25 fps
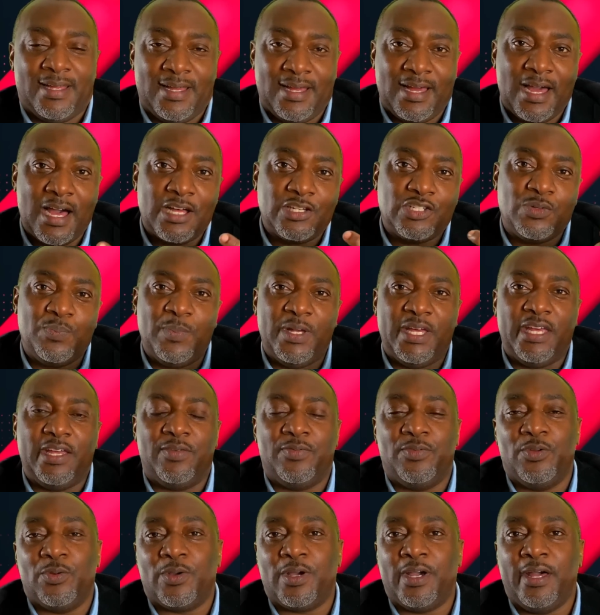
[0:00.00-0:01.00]
catch me
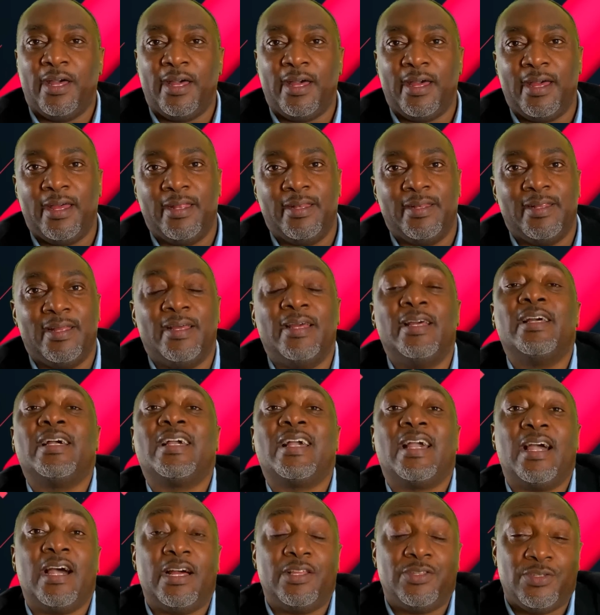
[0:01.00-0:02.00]
if you can,
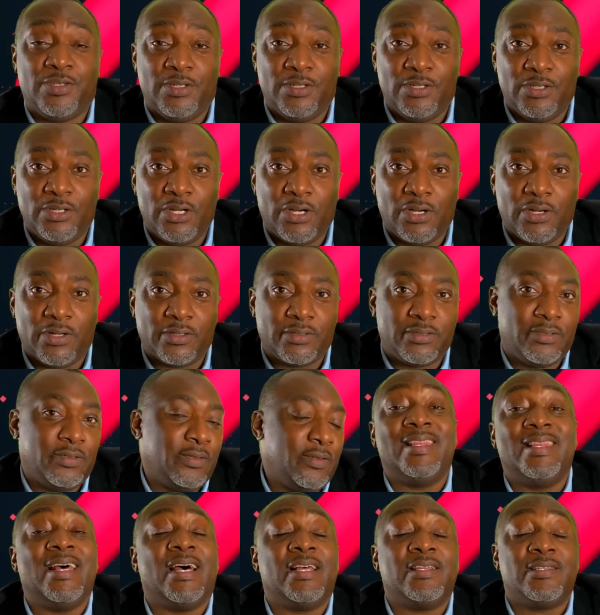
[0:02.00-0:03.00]
cats and dogs.
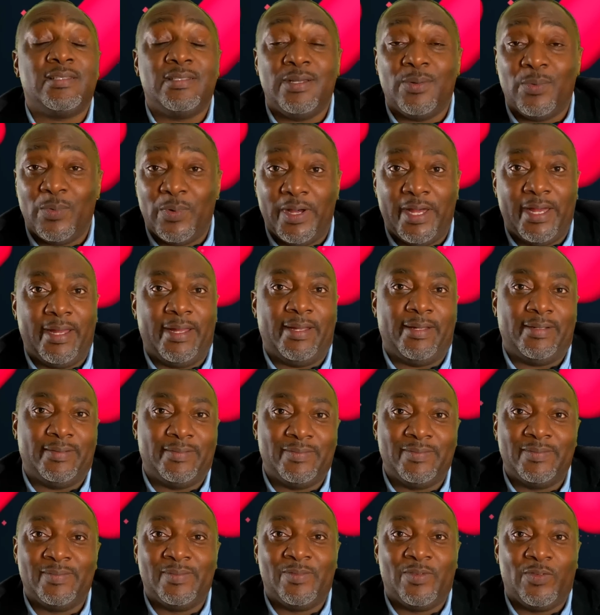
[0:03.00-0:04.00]
That's the way
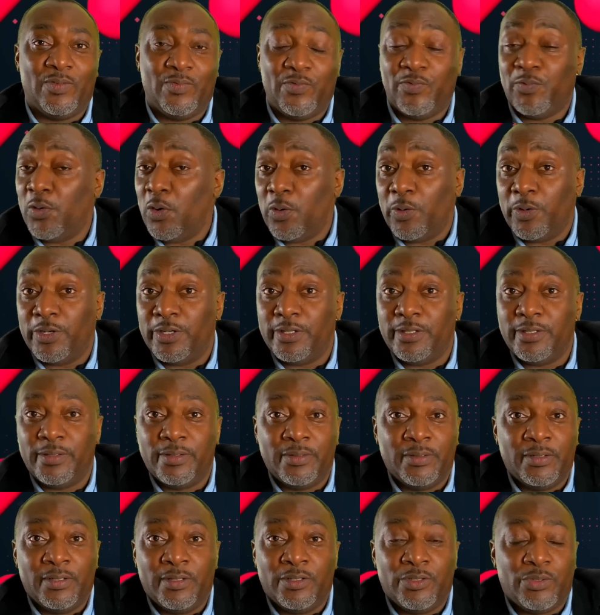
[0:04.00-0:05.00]
forward.
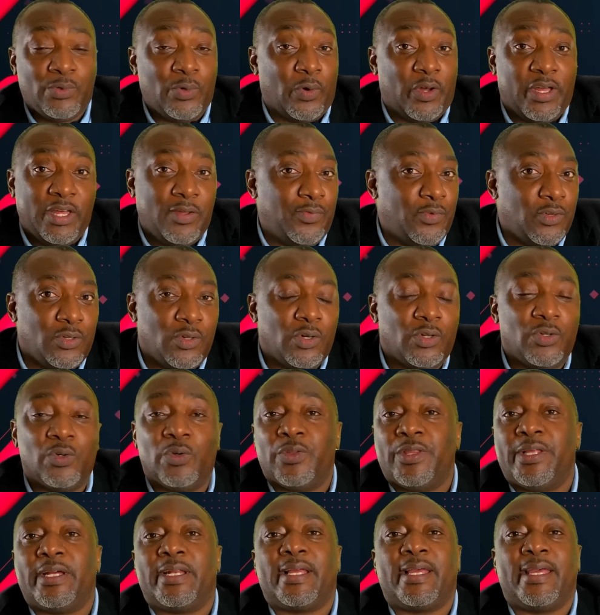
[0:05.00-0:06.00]
So if you don't
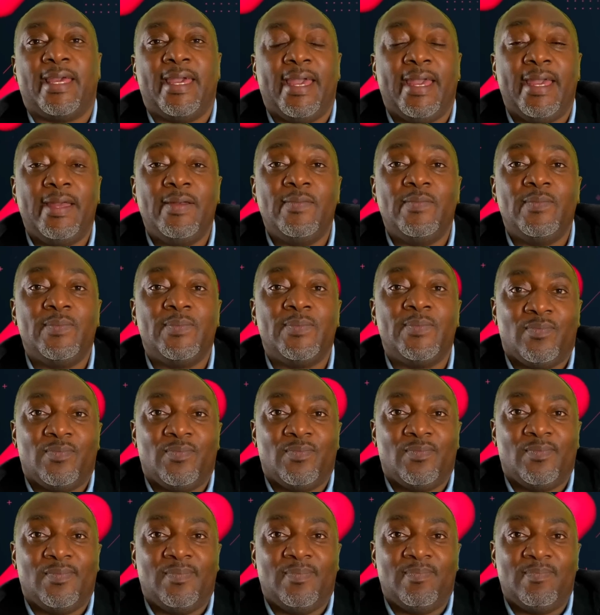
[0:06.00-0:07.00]
know that game
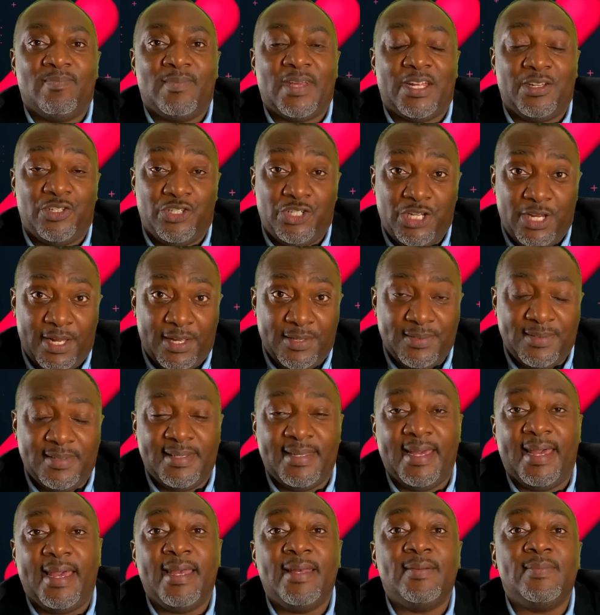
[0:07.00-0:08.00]
and chess
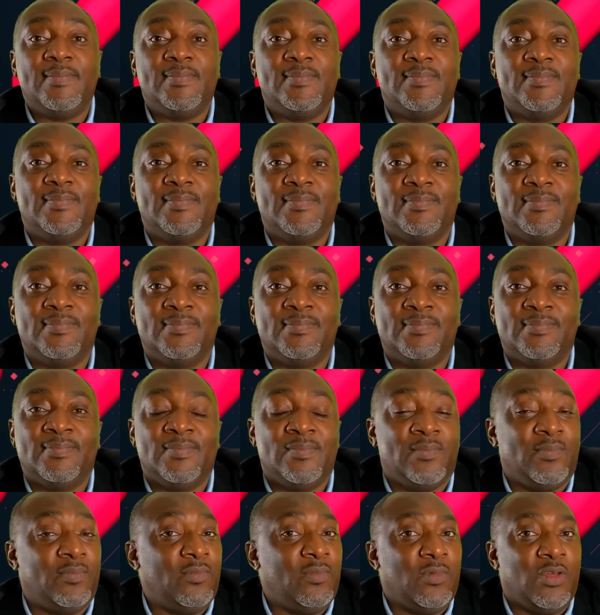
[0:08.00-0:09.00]
game,
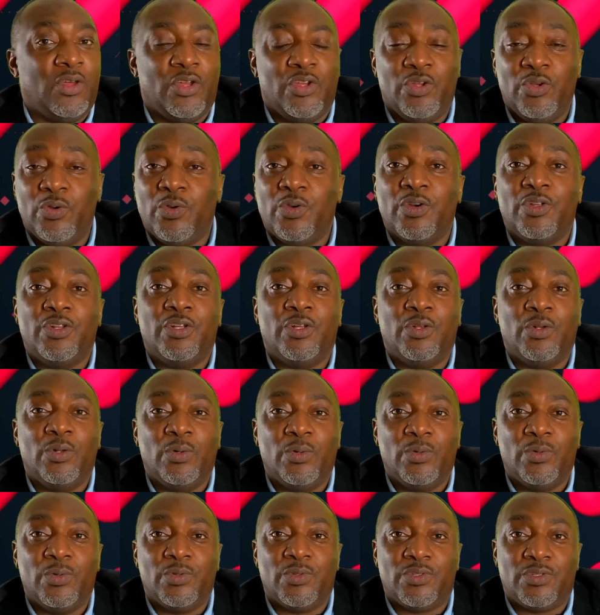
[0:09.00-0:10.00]
you're gonna
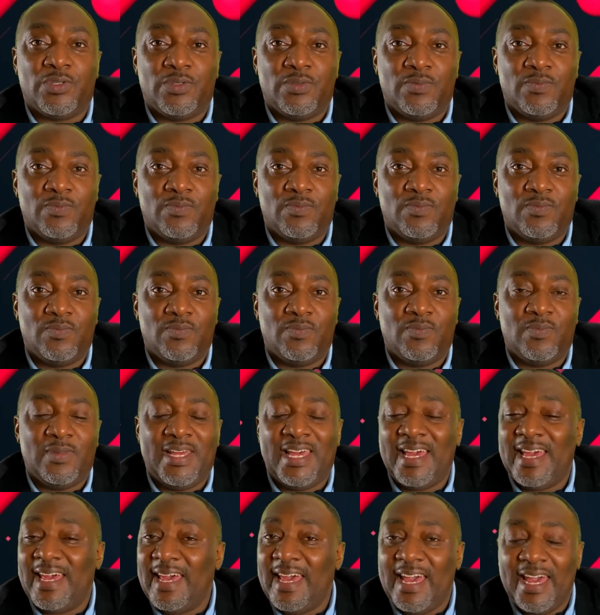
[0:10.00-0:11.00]
lose
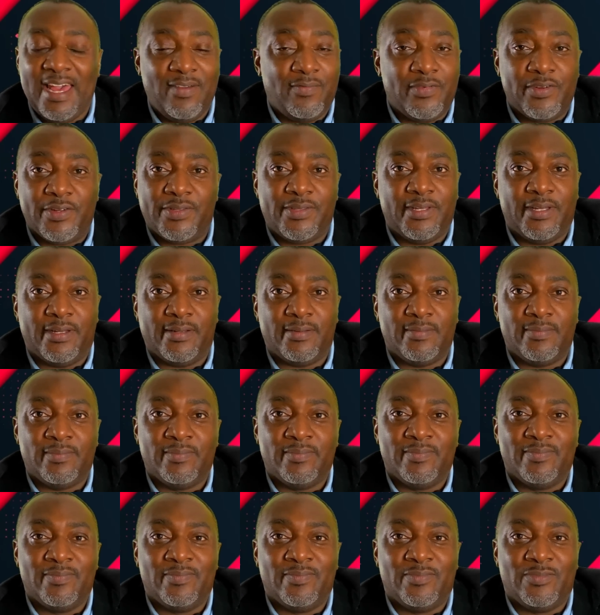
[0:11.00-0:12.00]
everything.
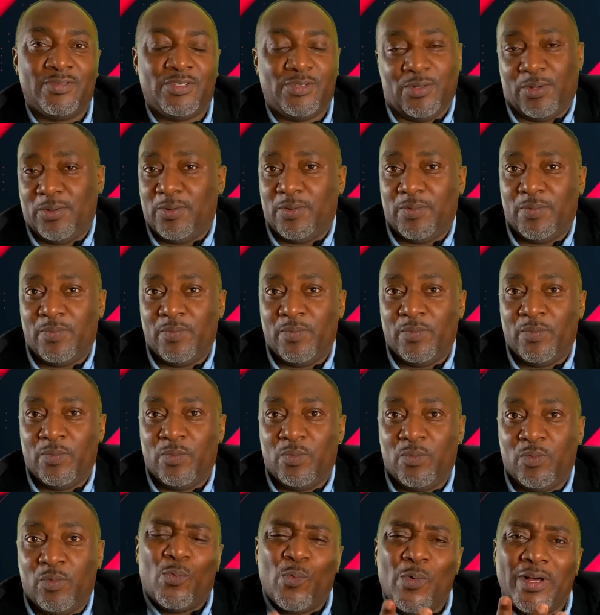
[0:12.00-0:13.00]
So
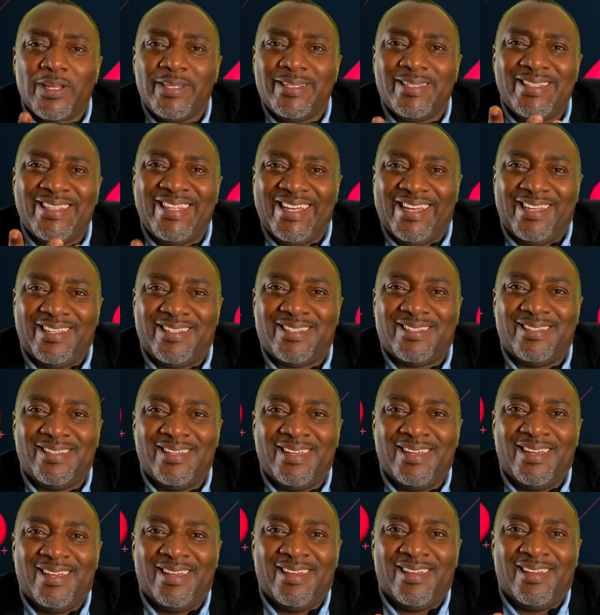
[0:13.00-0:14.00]
what's
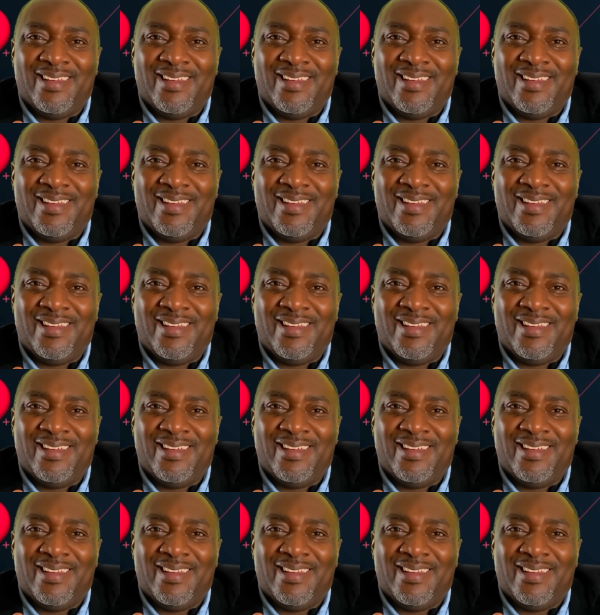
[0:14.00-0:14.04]
this